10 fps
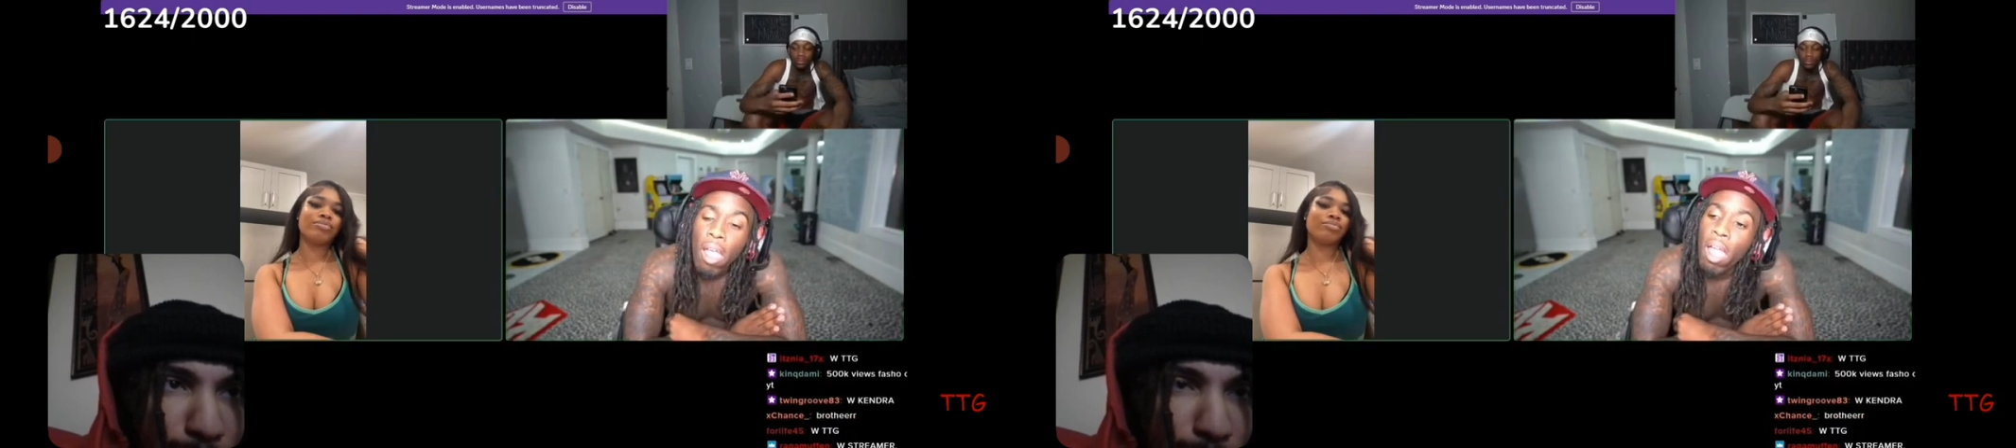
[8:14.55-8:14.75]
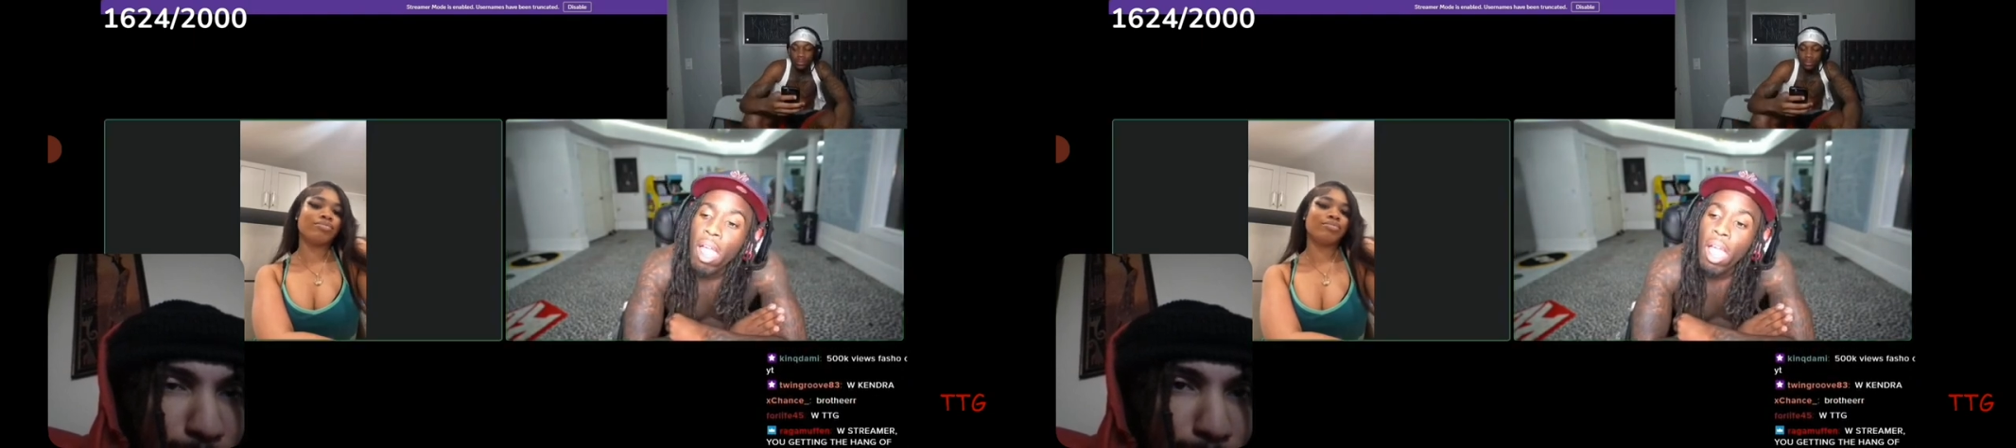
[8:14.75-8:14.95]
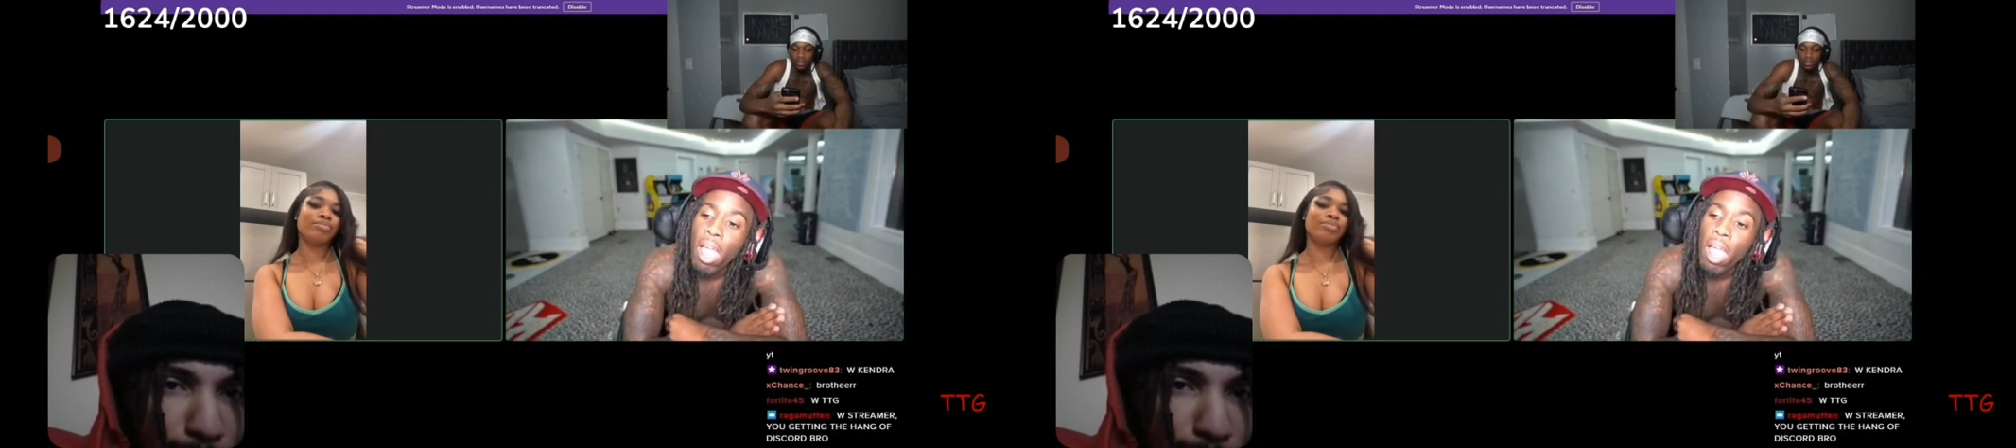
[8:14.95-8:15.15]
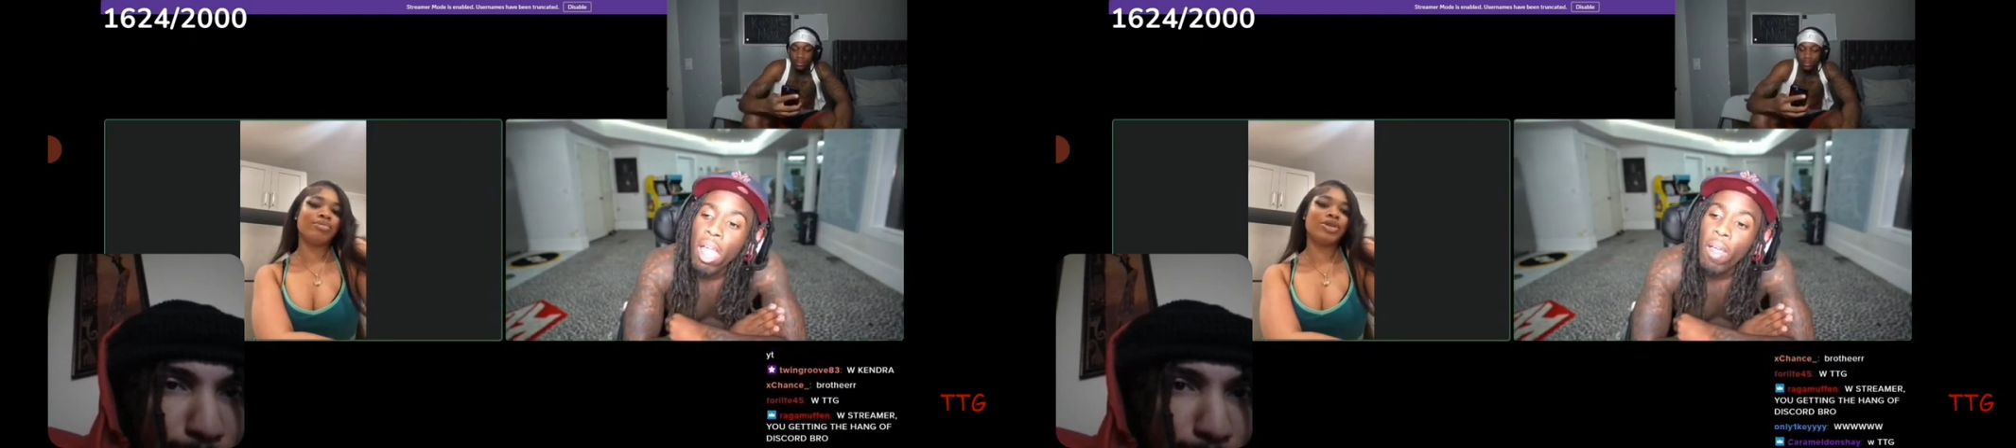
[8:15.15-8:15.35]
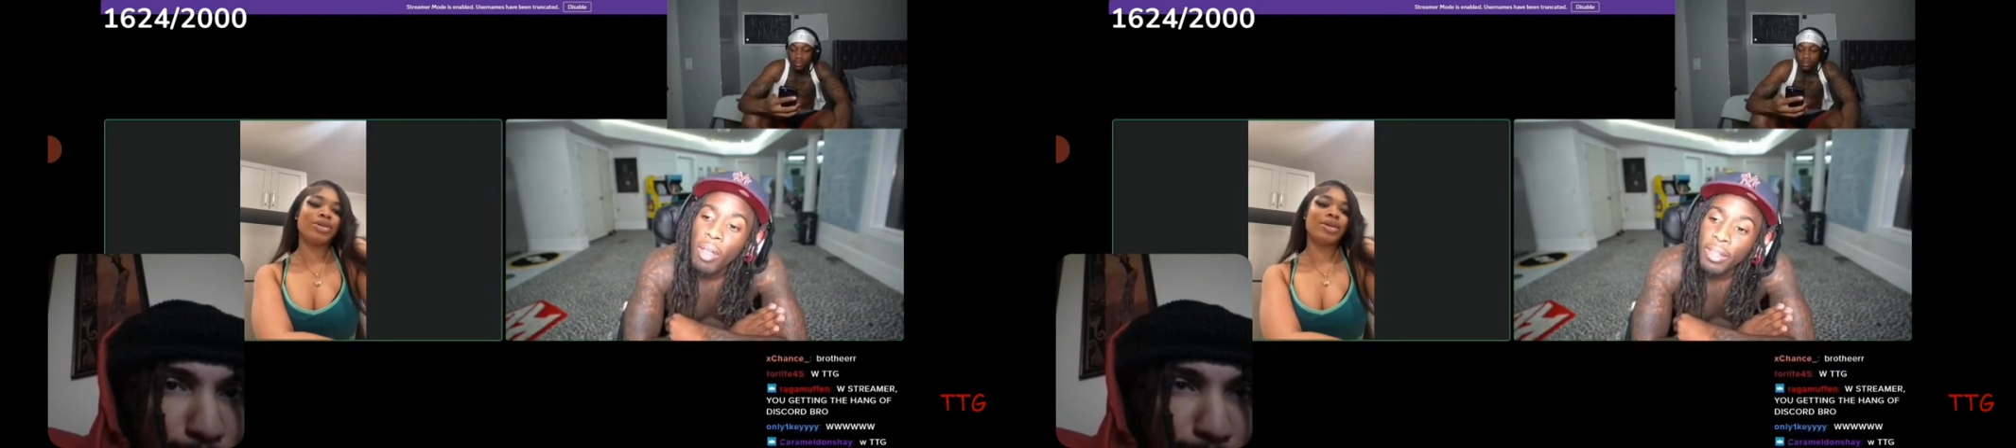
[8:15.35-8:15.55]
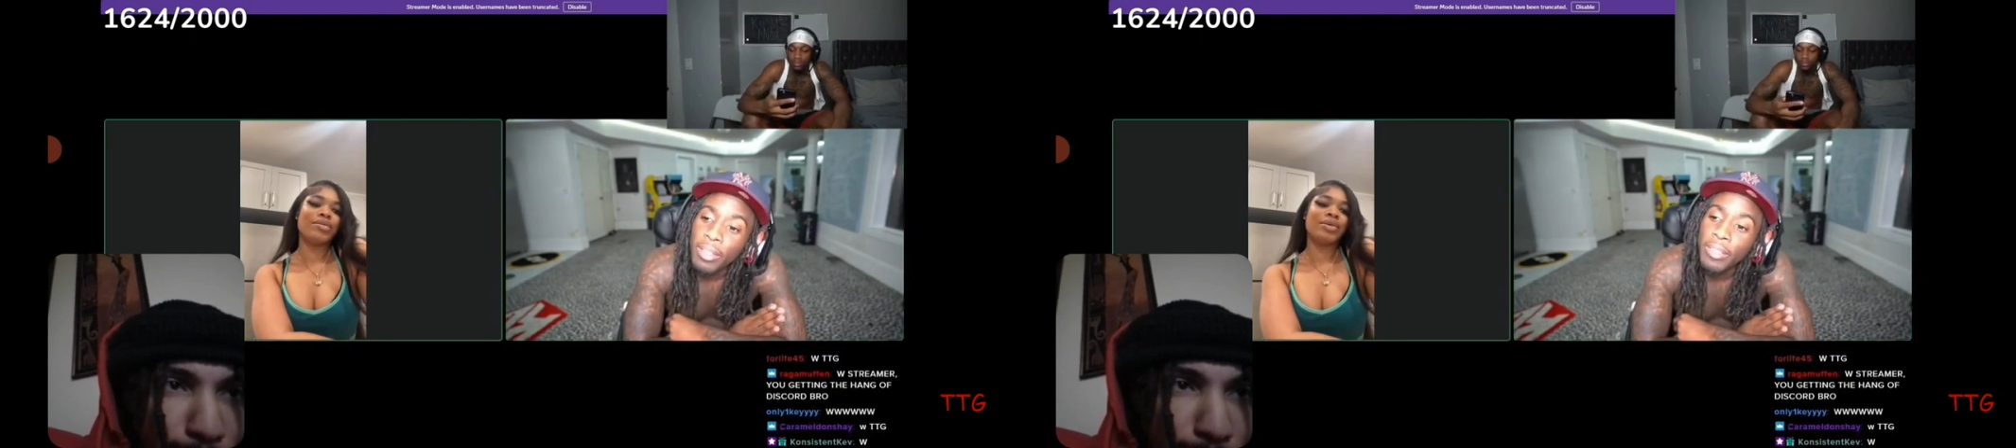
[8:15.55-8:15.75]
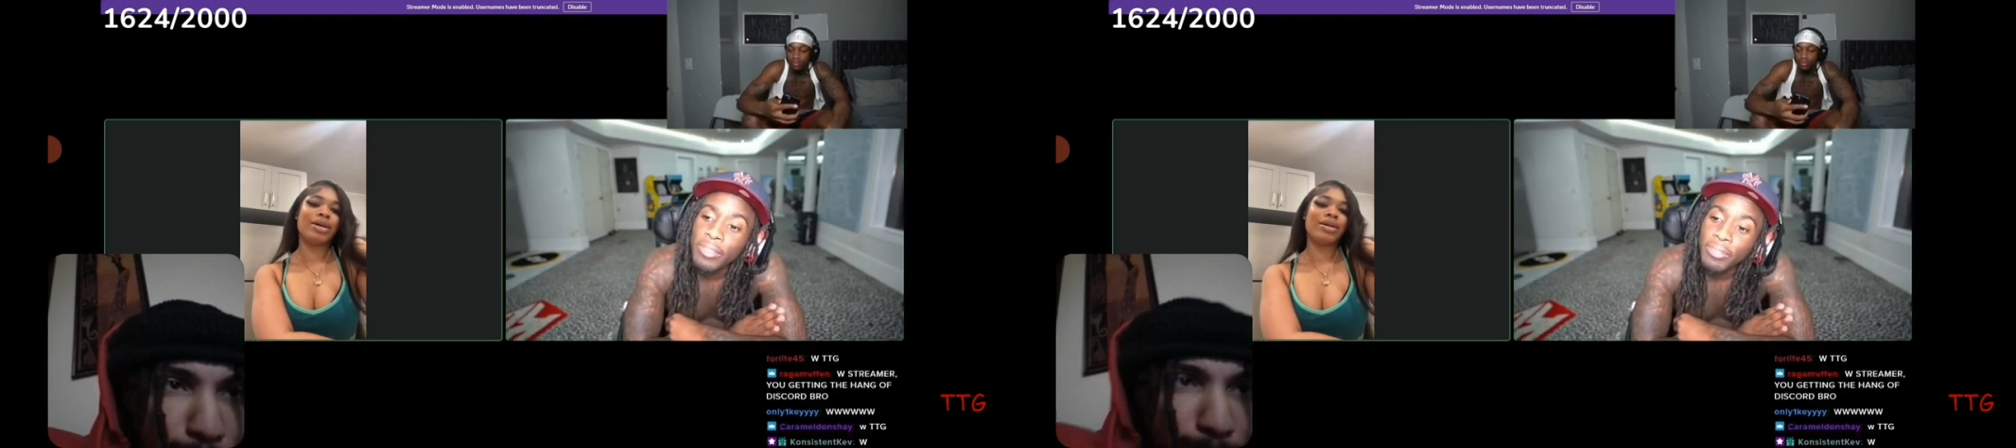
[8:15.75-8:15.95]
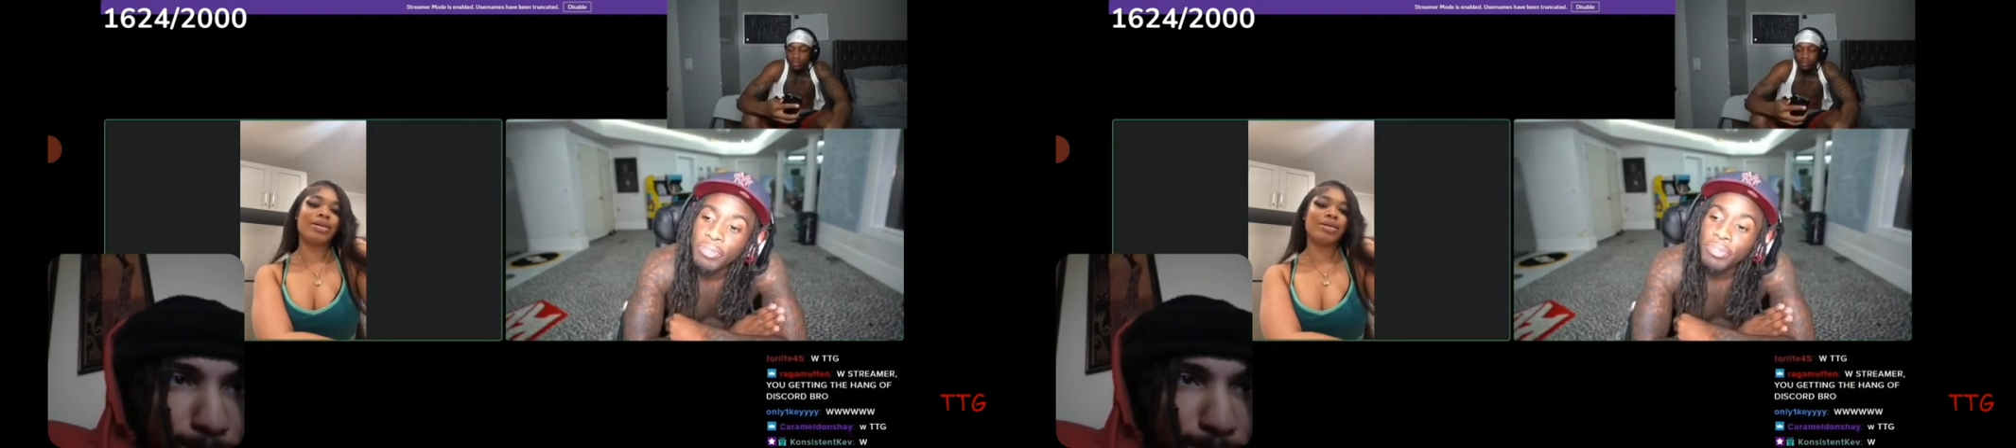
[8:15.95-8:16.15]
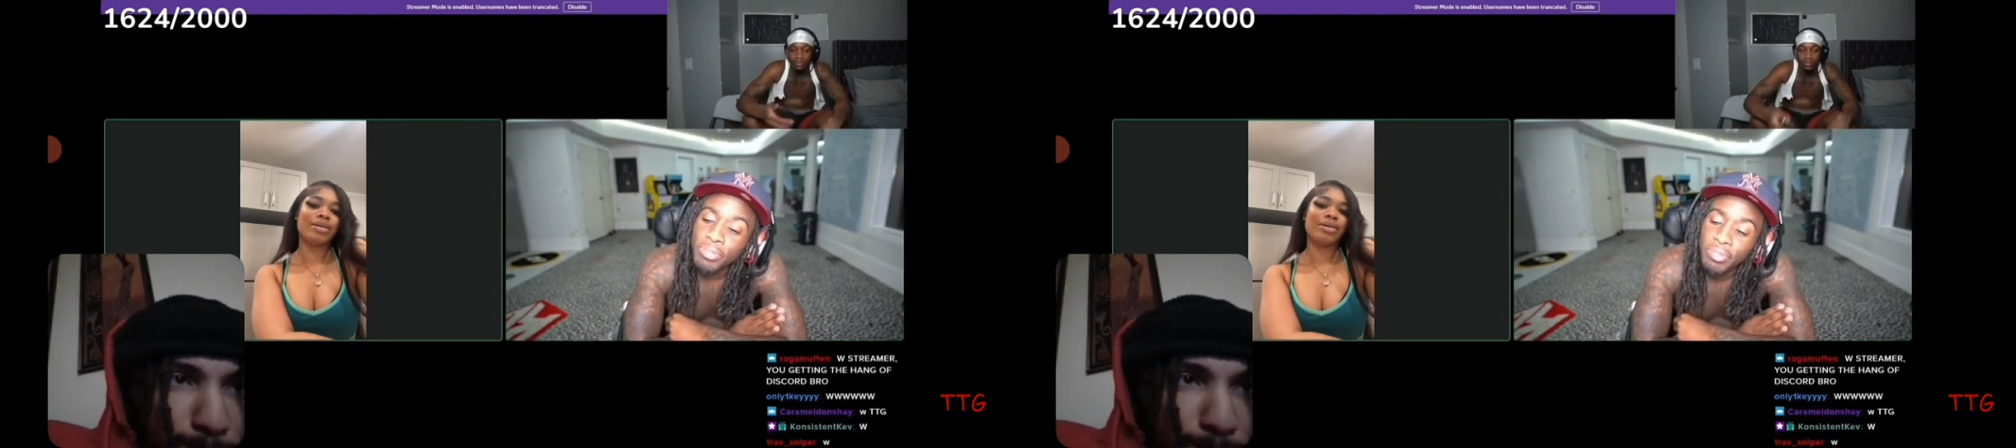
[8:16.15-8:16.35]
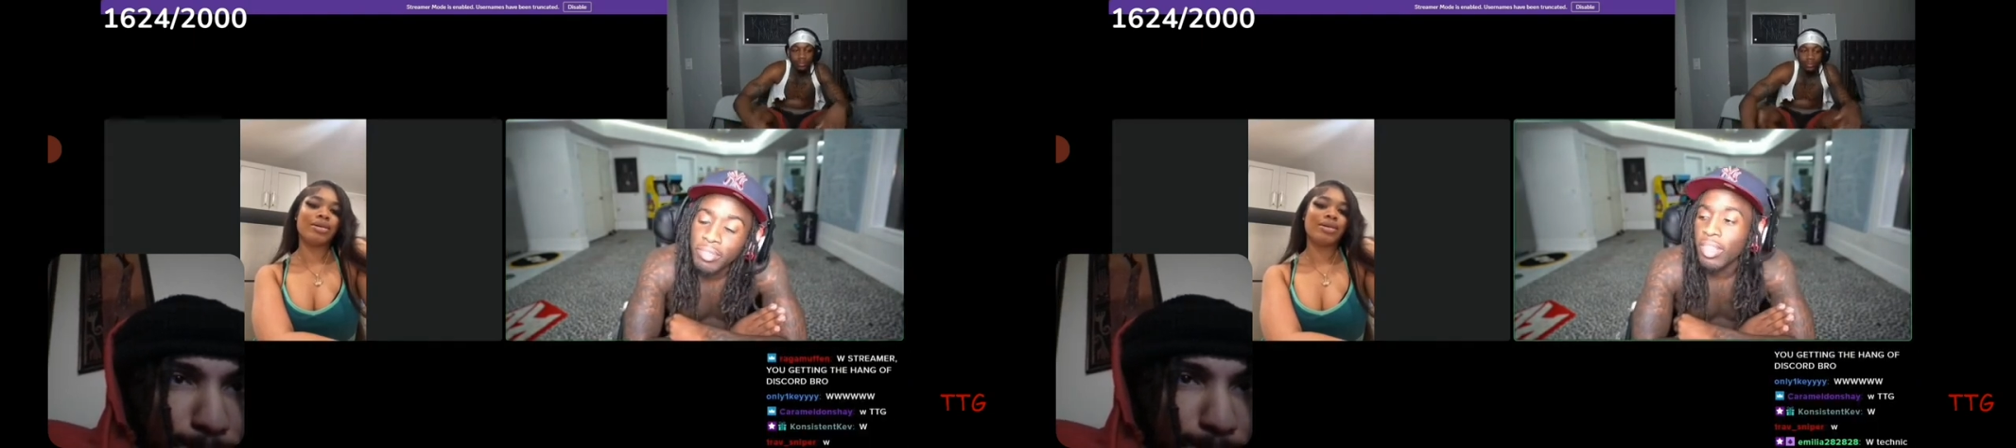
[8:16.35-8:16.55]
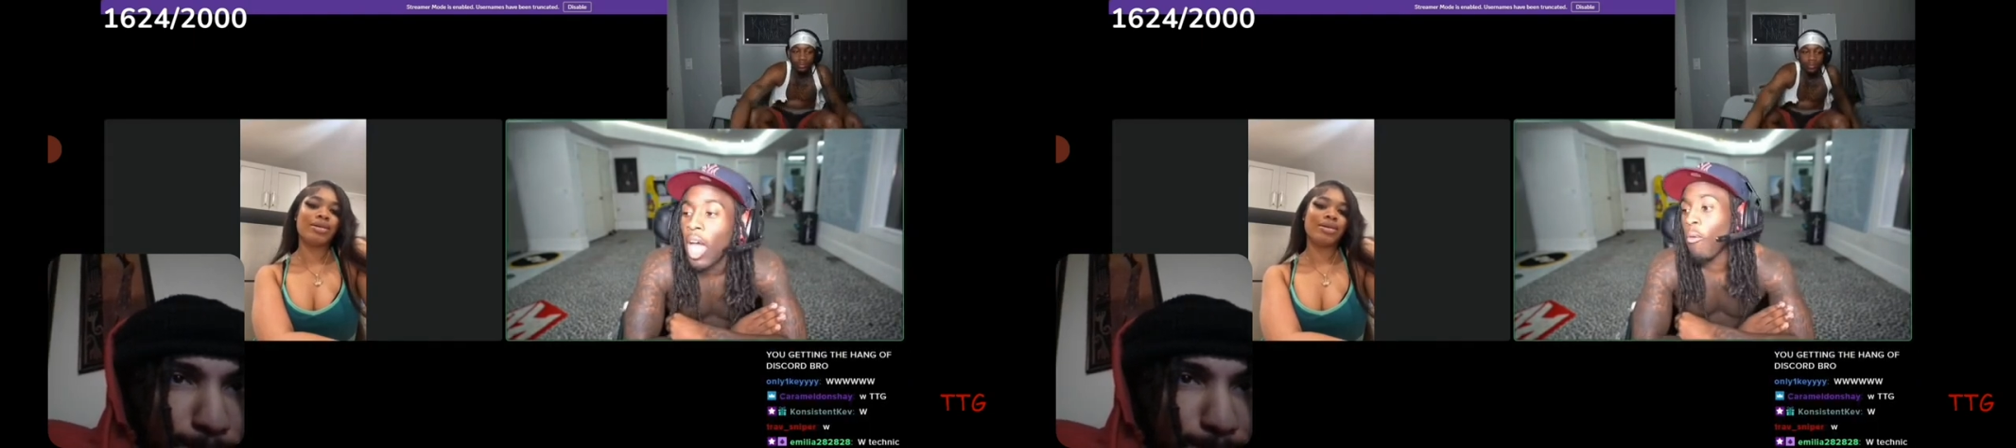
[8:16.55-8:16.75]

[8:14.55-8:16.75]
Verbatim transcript: Mm, what you did over there? I,